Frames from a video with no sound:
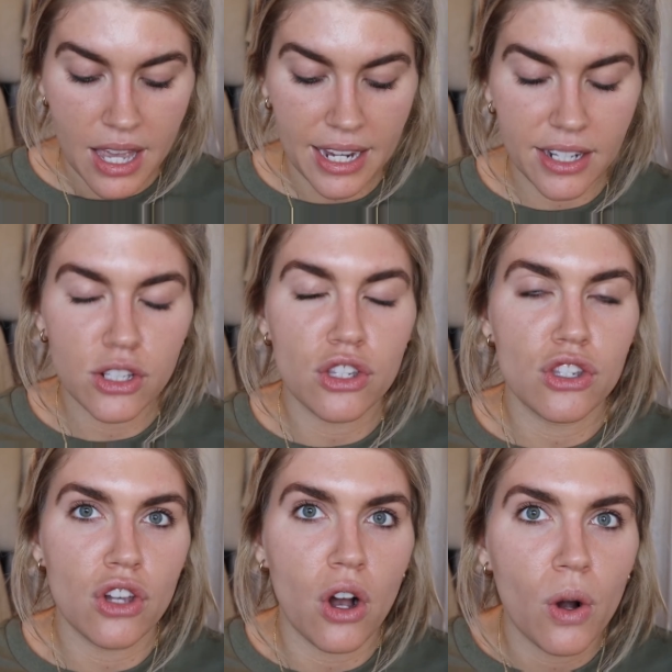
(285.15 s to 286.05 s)
It is
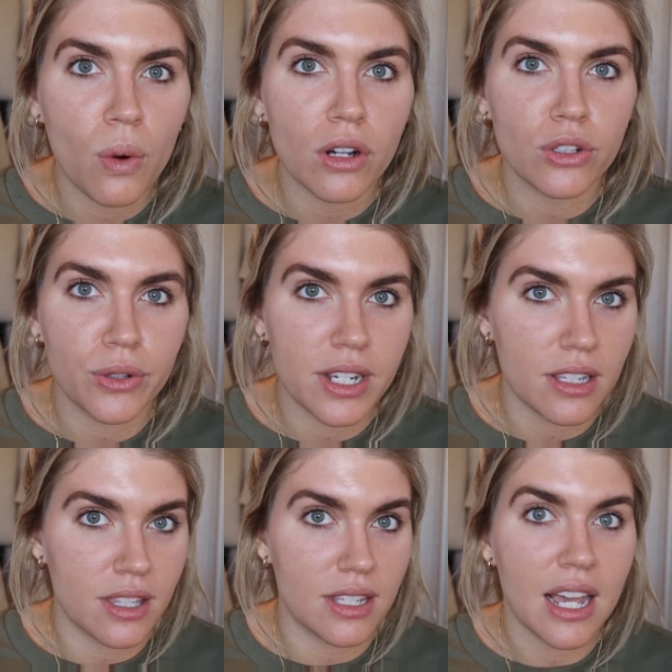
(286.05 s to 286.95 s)
so
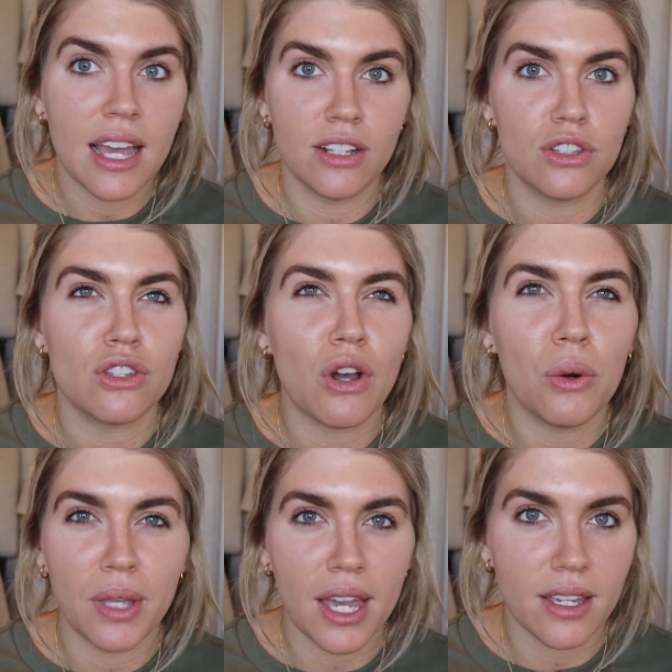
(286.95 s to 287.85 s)
creased and
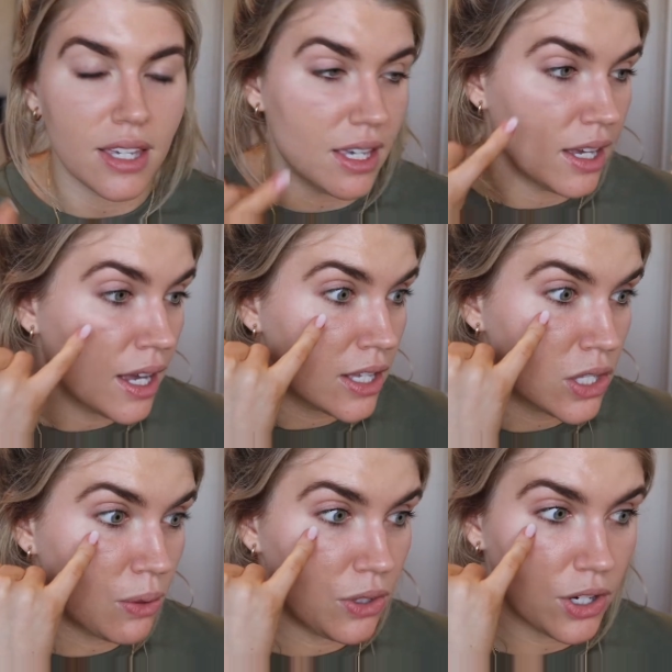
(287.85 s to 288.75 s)
so cakey.
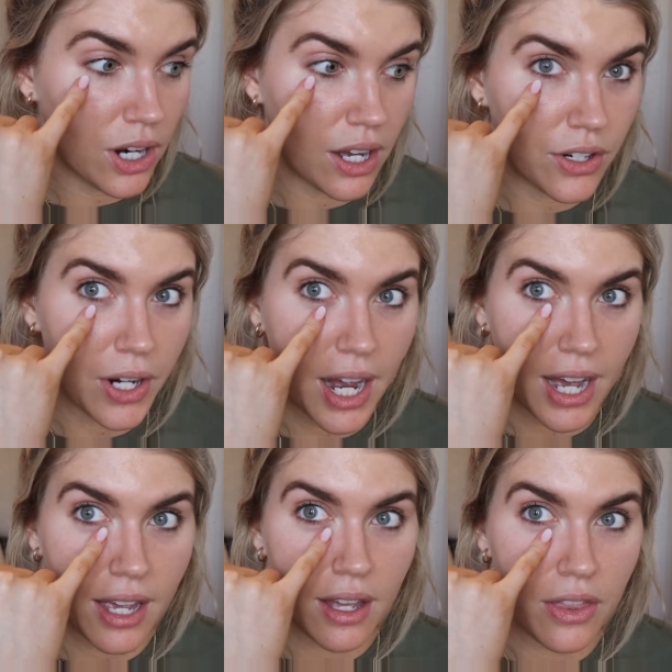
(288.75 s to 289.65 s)
So your under
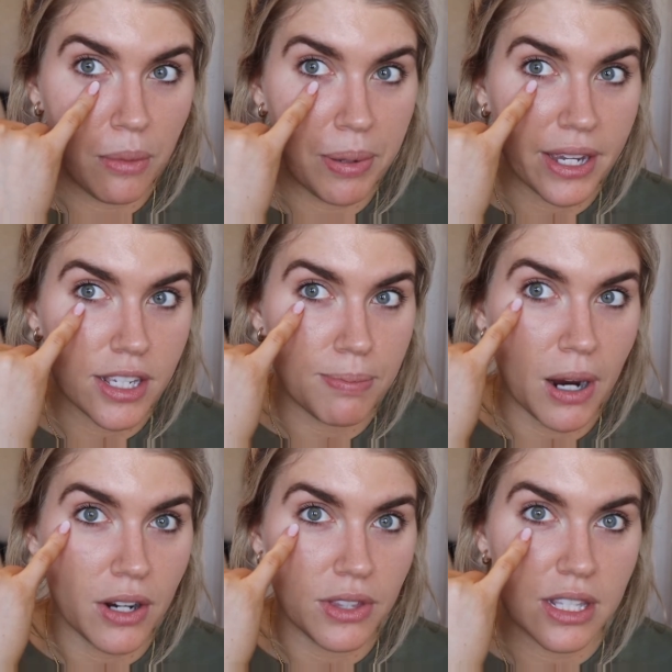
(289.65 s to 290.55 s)
eye, the biggest
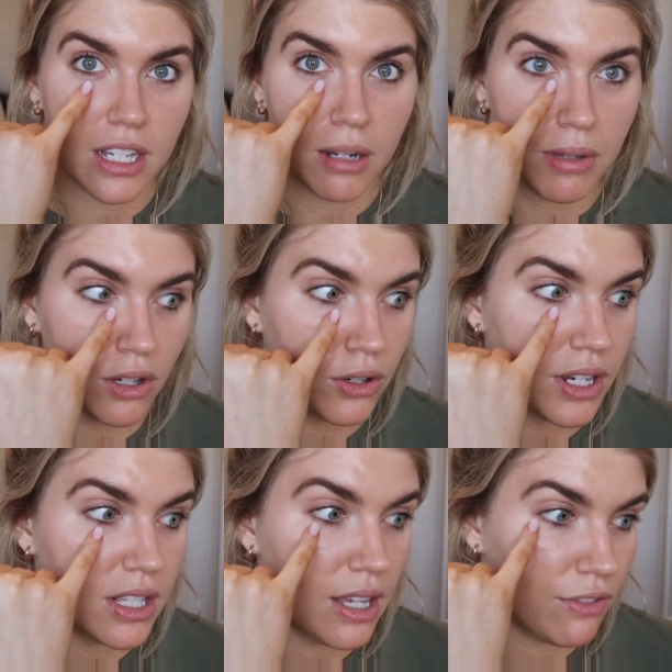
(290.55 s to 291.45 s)
part that's gonna be
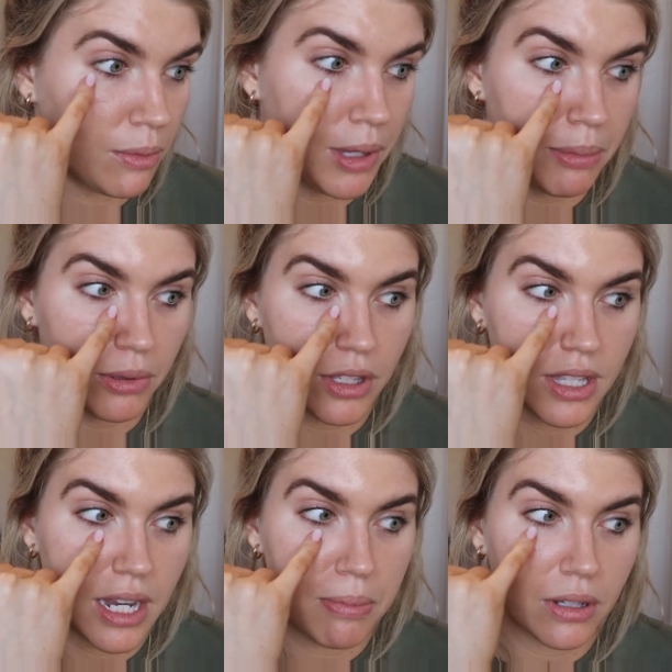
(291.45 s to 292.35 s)
creasy for people is
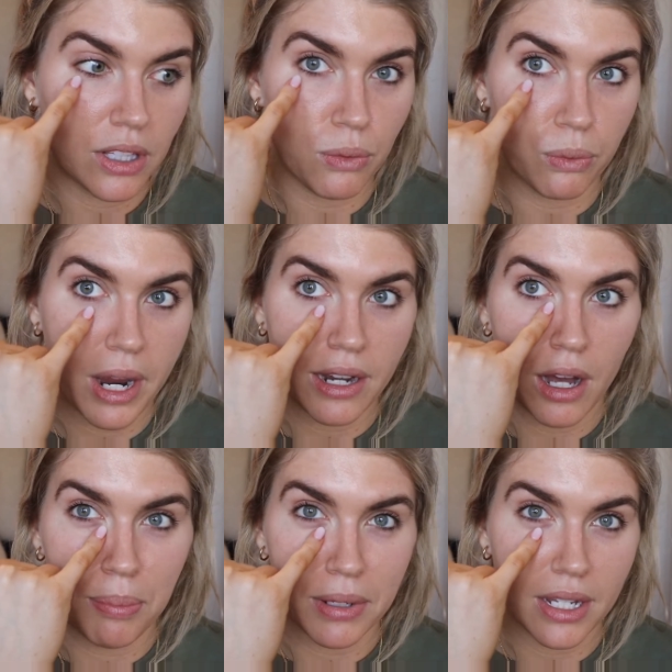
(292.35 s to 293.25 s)
typically right
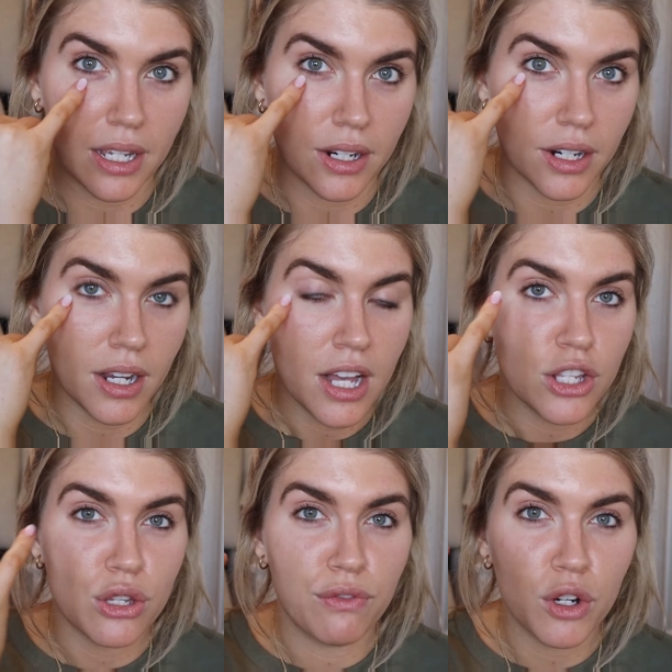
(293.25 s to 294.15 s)
up in here.
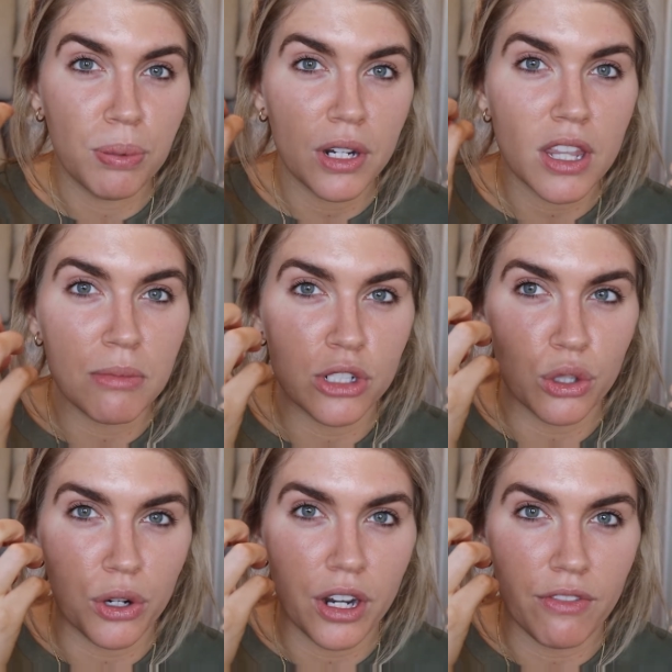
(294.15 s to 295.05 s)
So if you're putting the
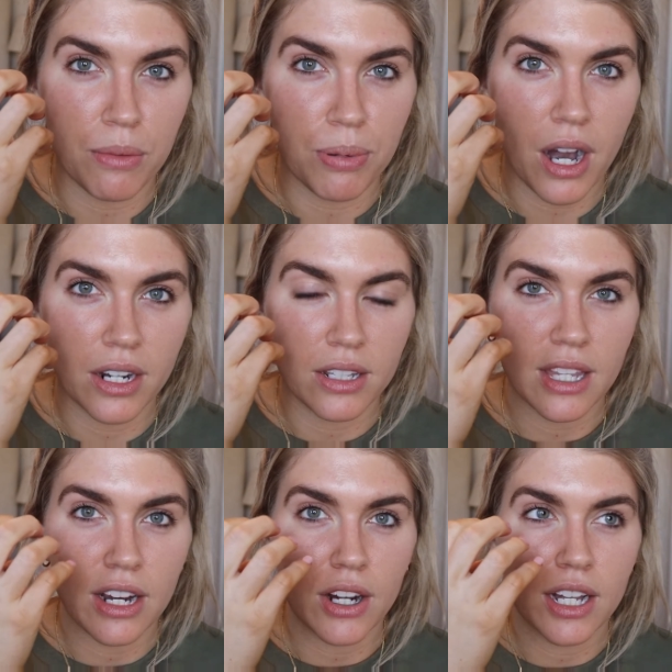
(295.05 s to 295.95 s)
majority of the product
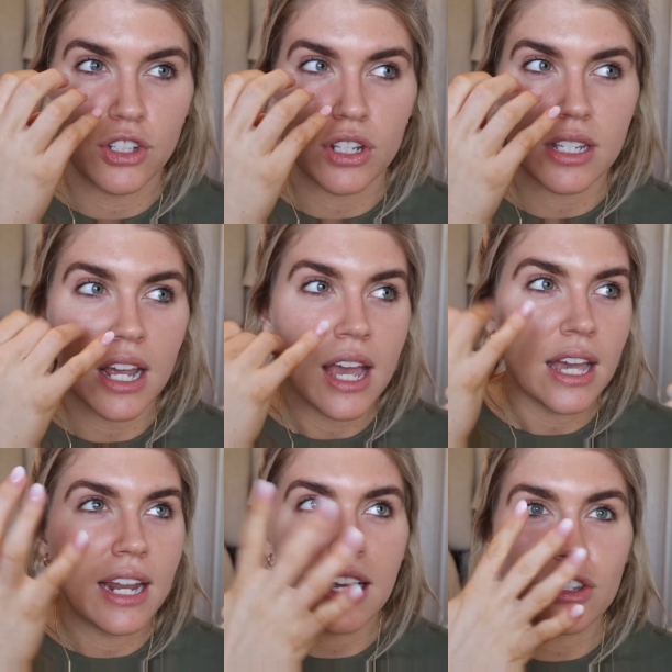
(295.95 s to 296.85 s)
there, it
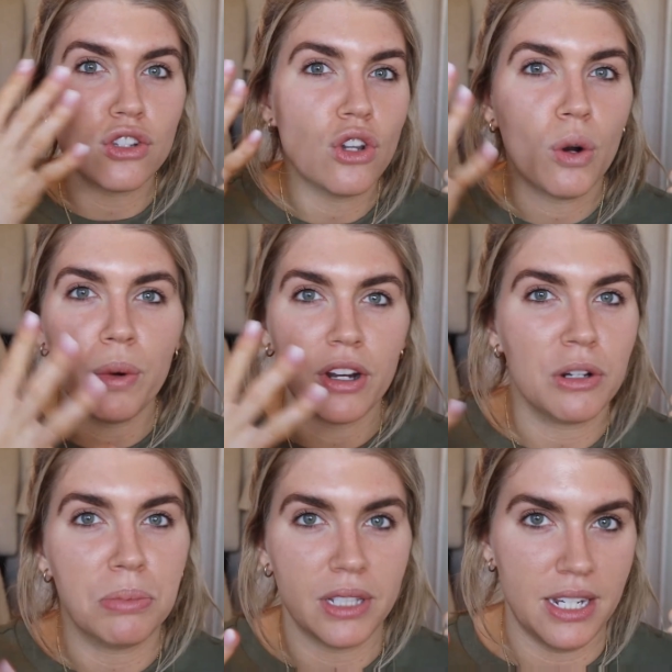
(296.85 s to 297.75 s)
has nowhere
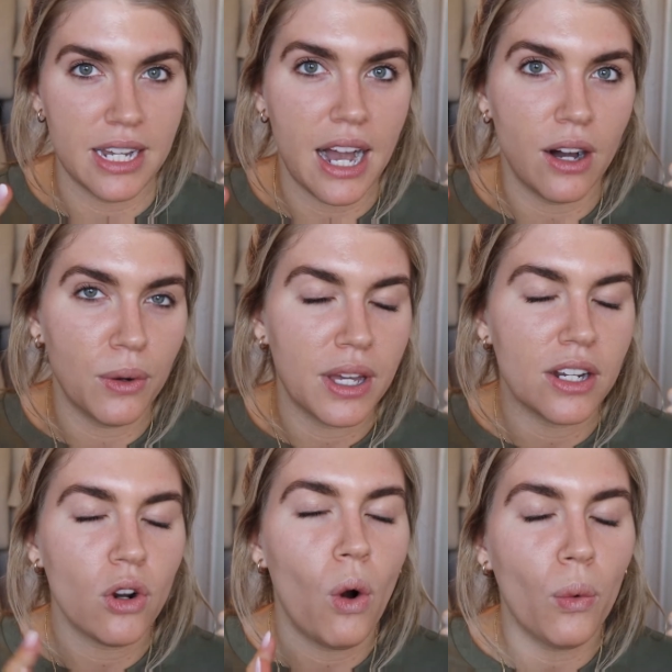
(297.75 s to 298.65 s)
to blend out and
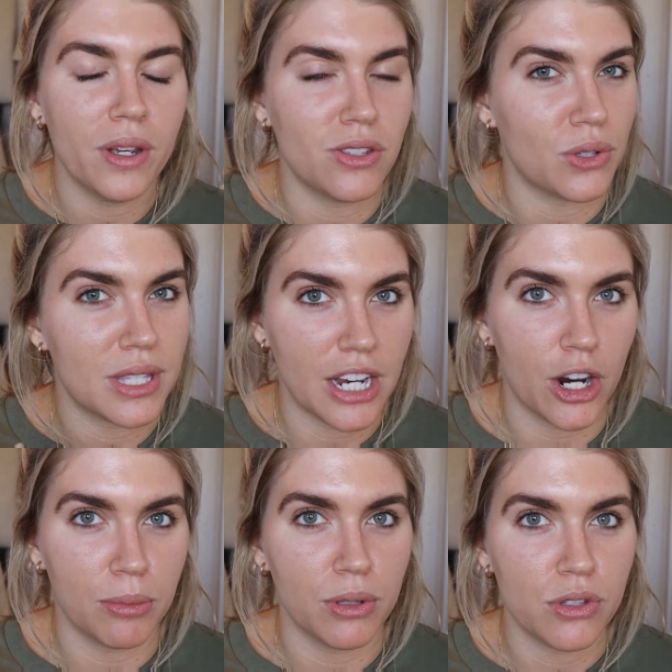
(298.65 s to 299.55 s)
it always looks
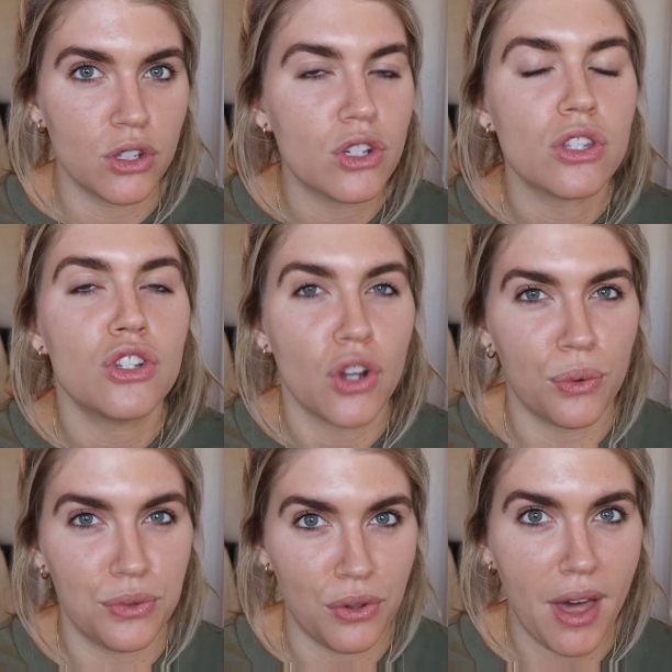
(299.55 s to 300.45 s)
terrible. So just
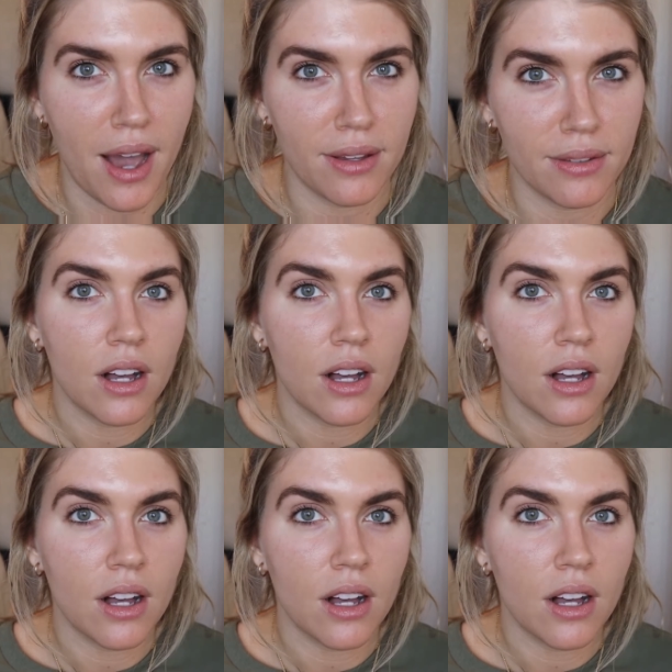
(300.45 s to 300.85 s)
don't do that.